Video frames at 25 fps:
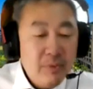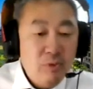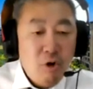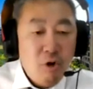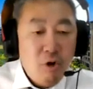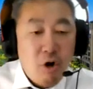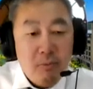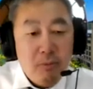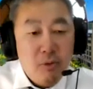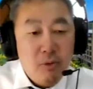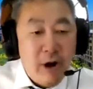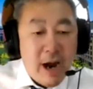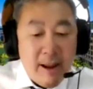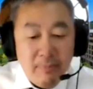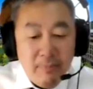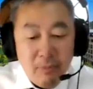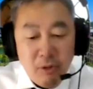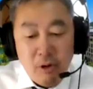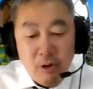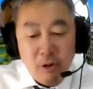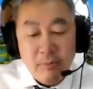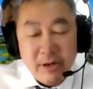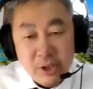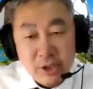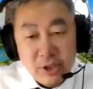normal,
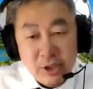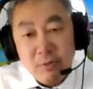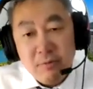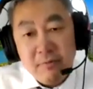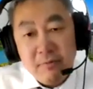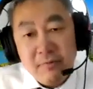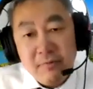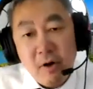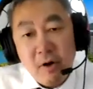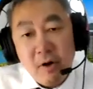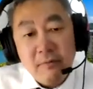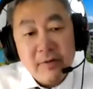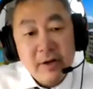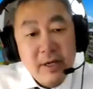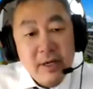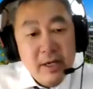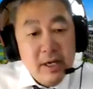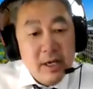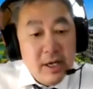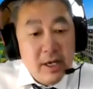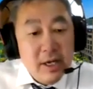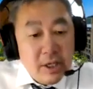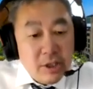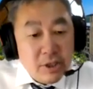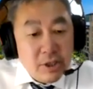abnormal, and so forth.
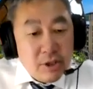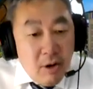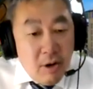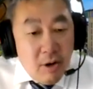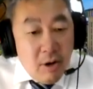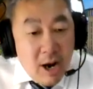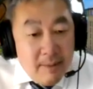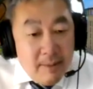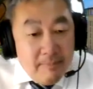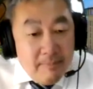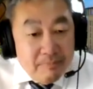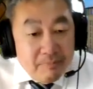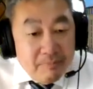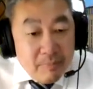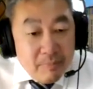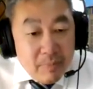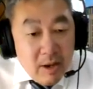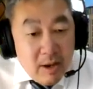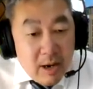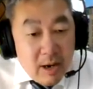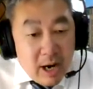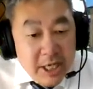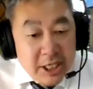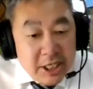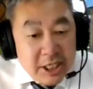So
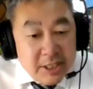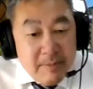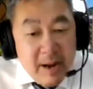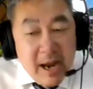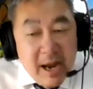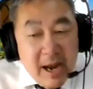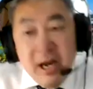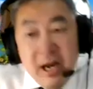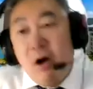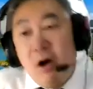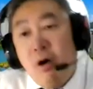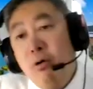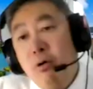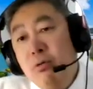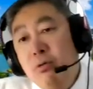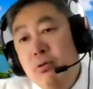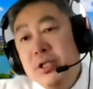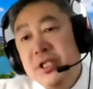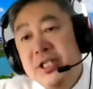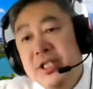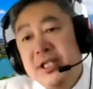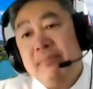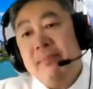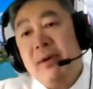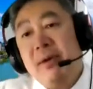I spent a whole
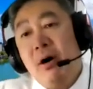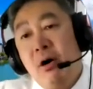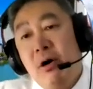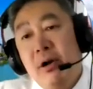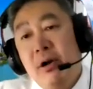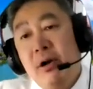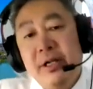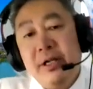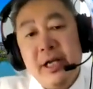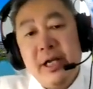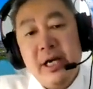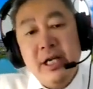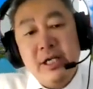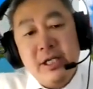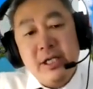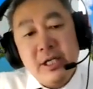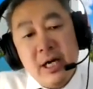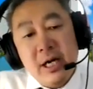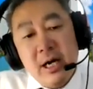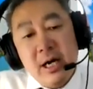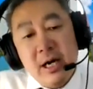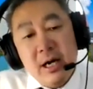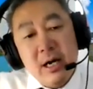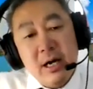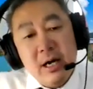summer holiday
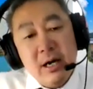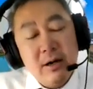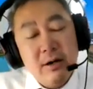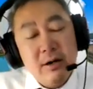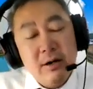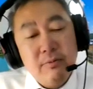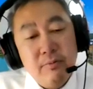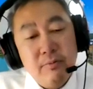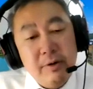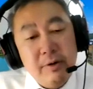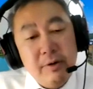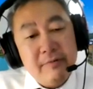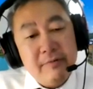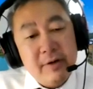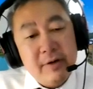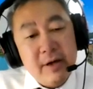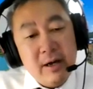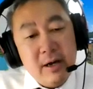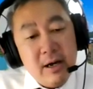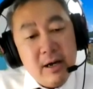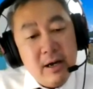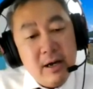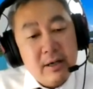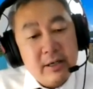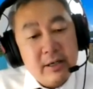with
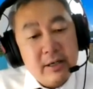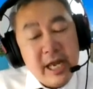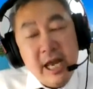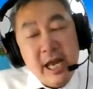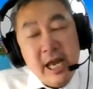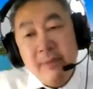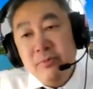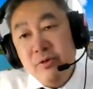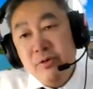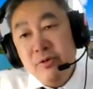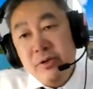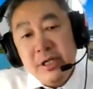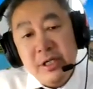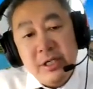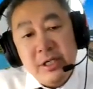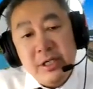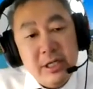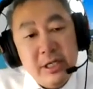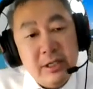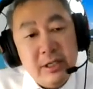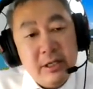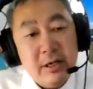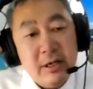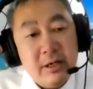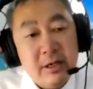
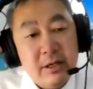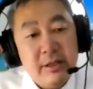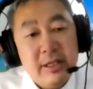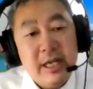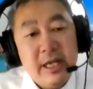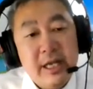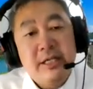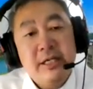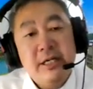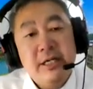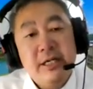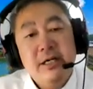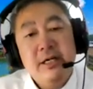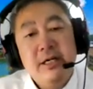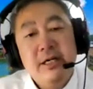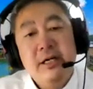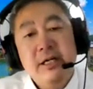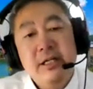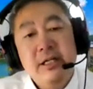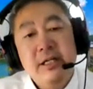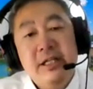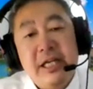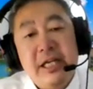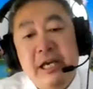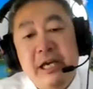KMUTT, the data
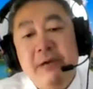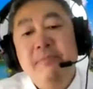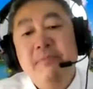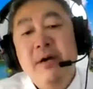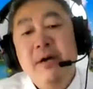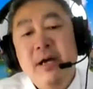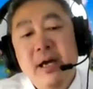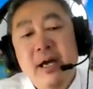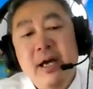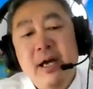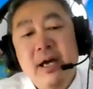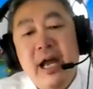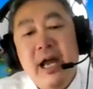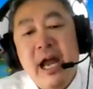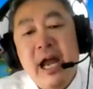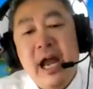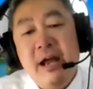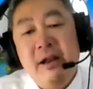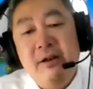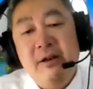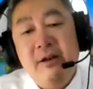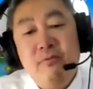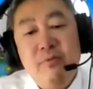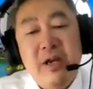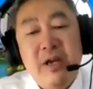team,
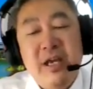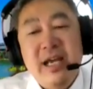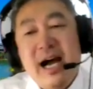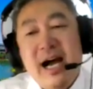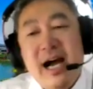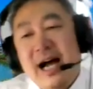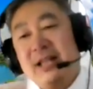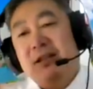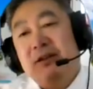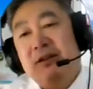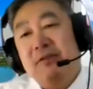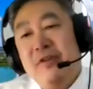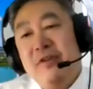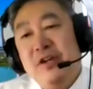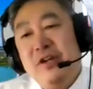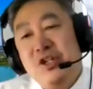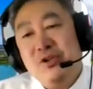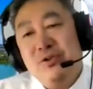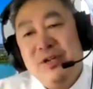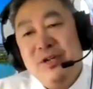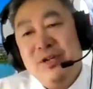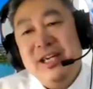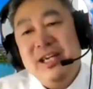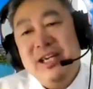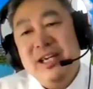and we
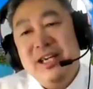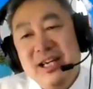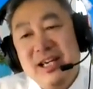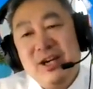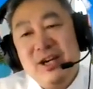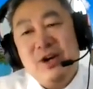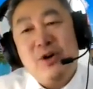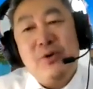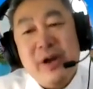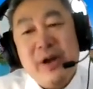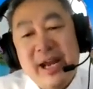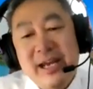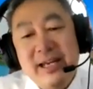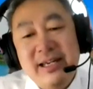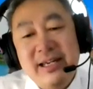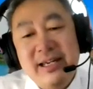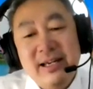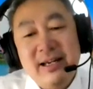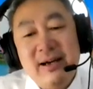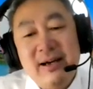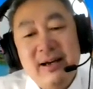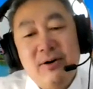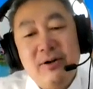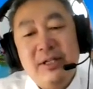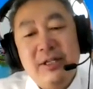artificially created
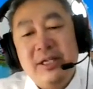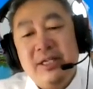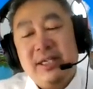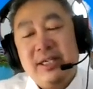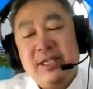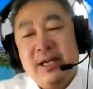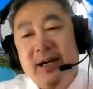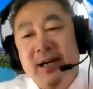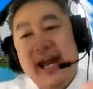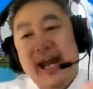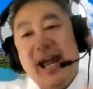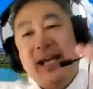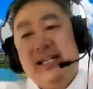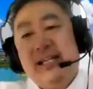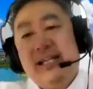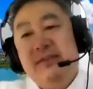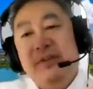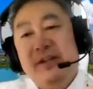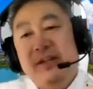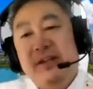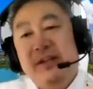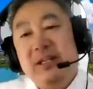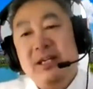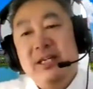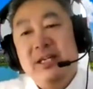all these
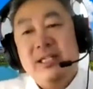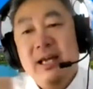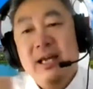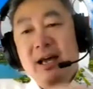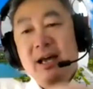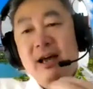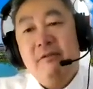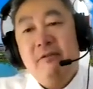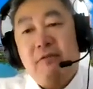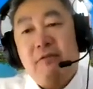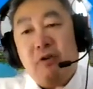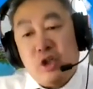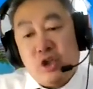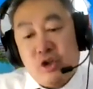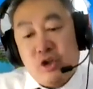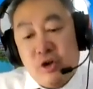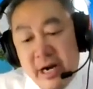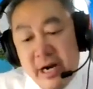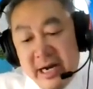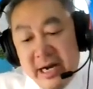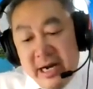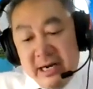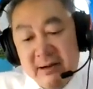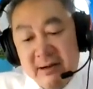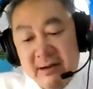activities for
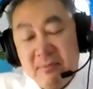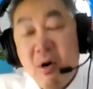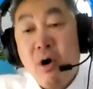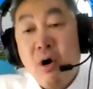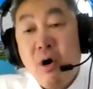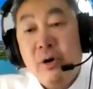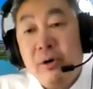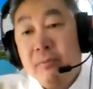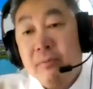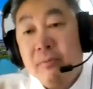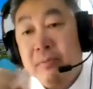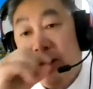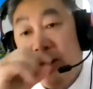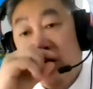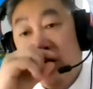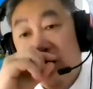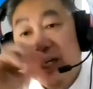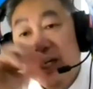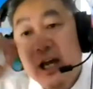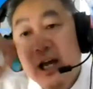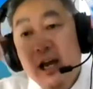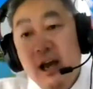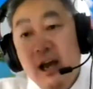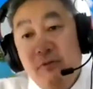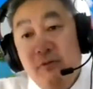training the model
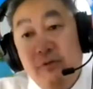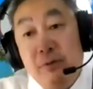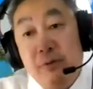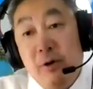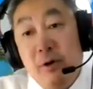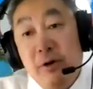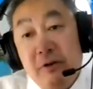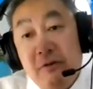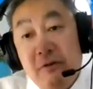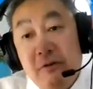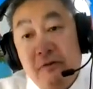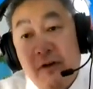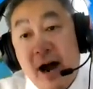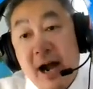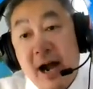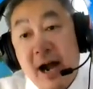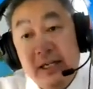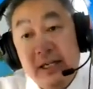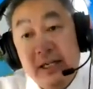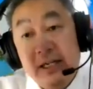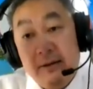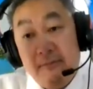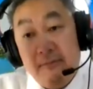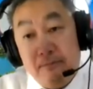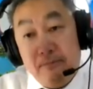because we want to
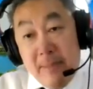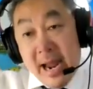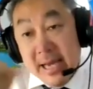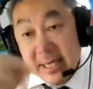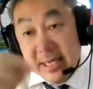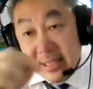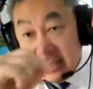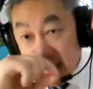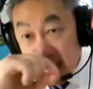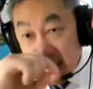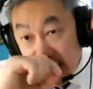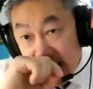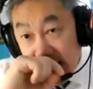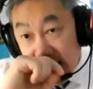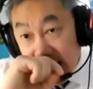find the best